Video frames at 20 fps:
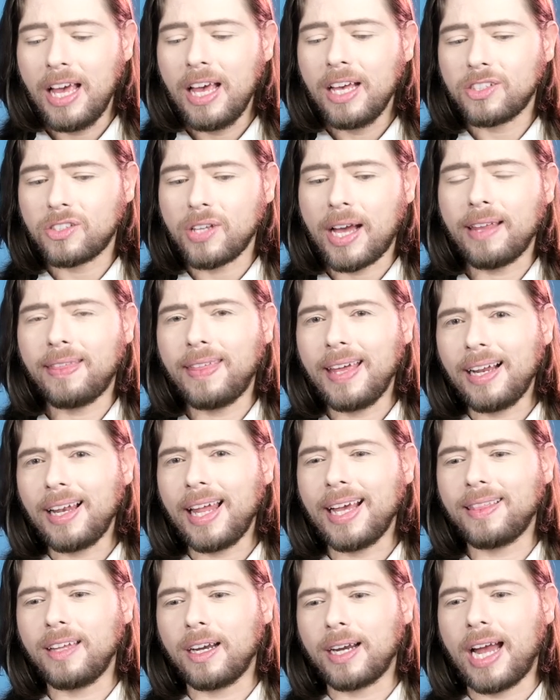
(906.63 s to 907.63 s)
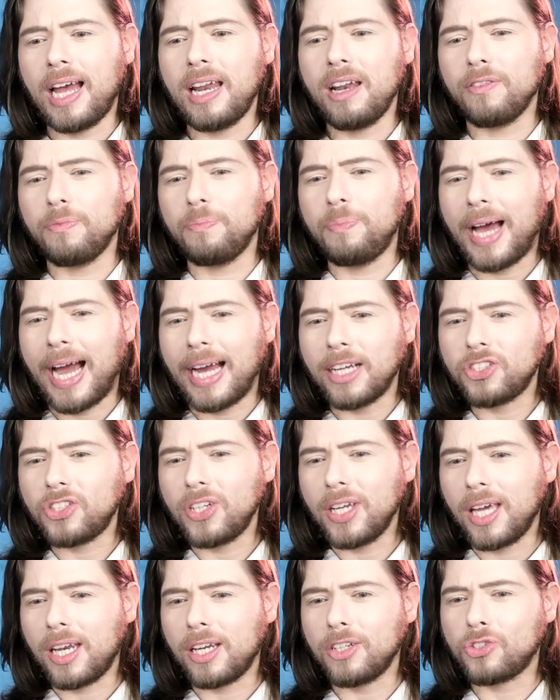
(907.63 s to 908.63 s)
So I think like they're kind of
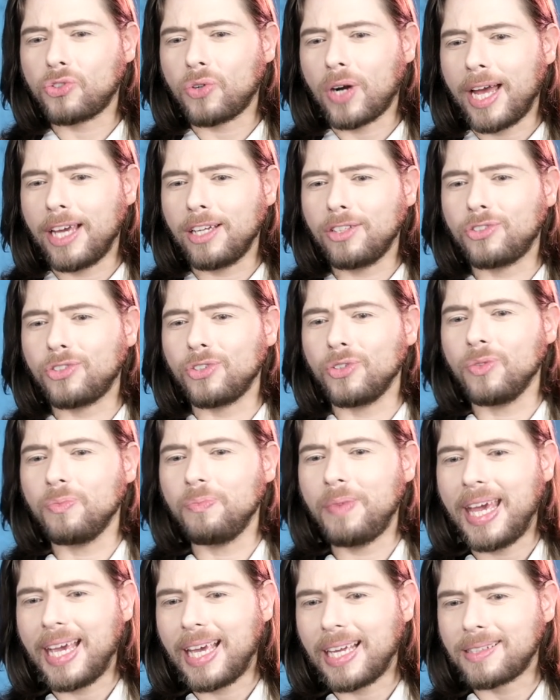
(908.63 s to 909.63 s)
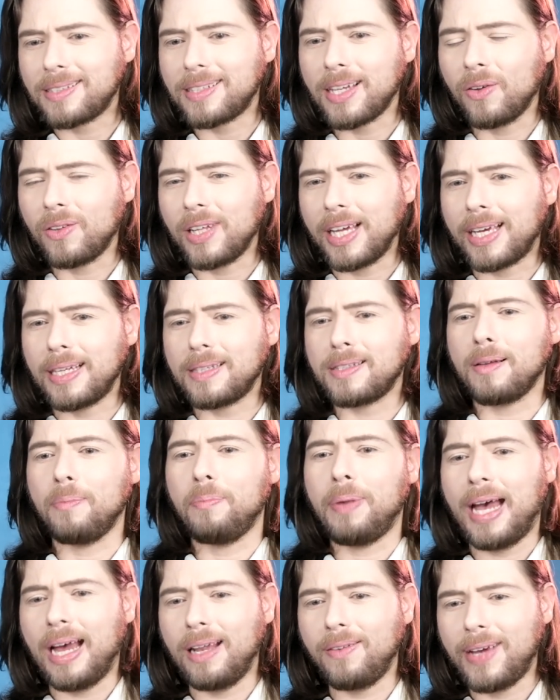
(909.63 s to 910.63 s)
bashing it and trying to make it sound like it's a
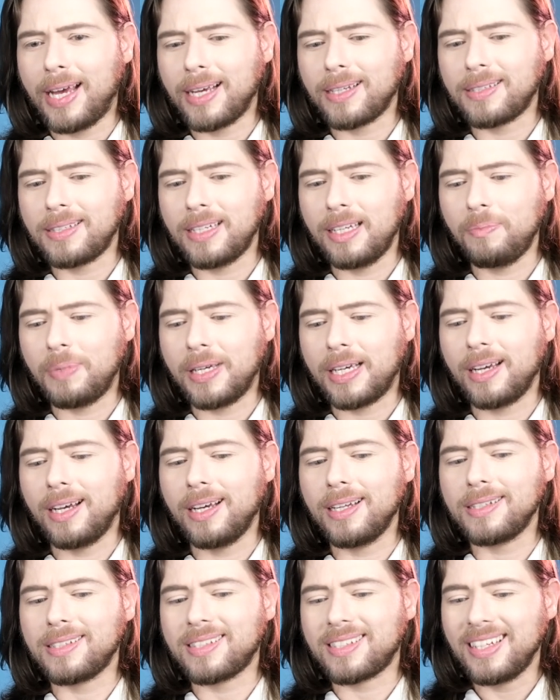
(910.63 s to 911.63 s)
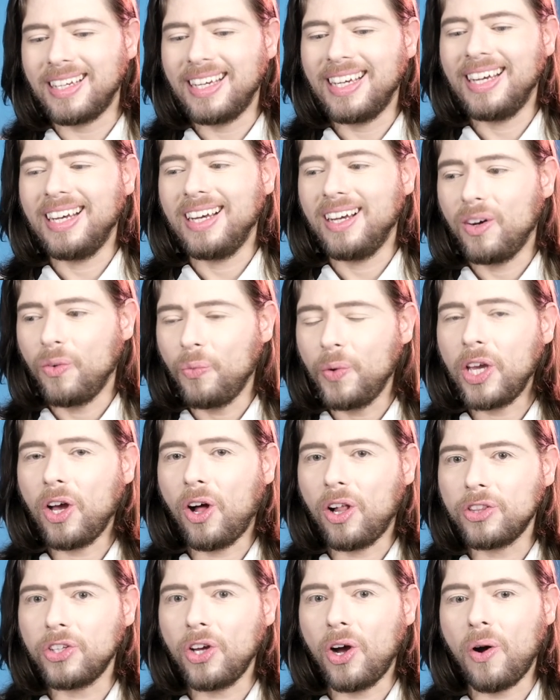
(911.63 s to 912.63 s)
bad vaccine, because we
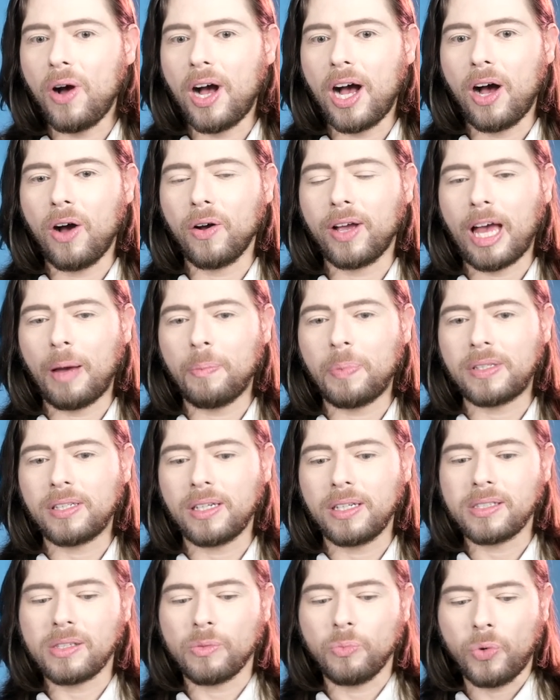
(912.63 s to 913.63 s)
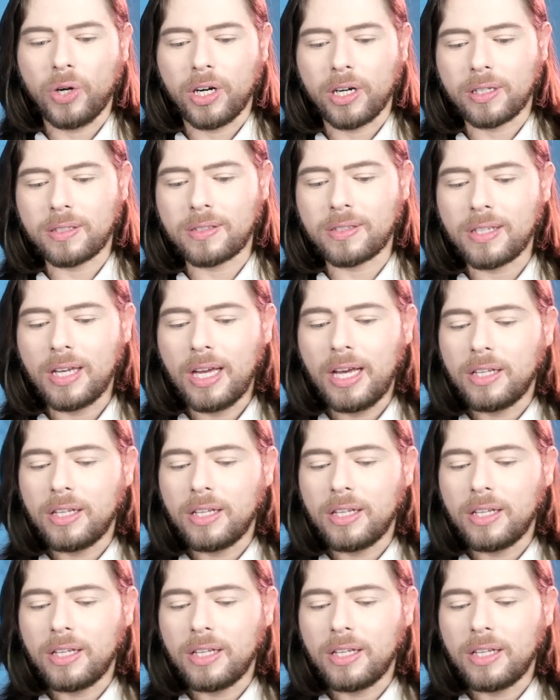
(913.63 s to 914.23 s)
all know how capitalism works.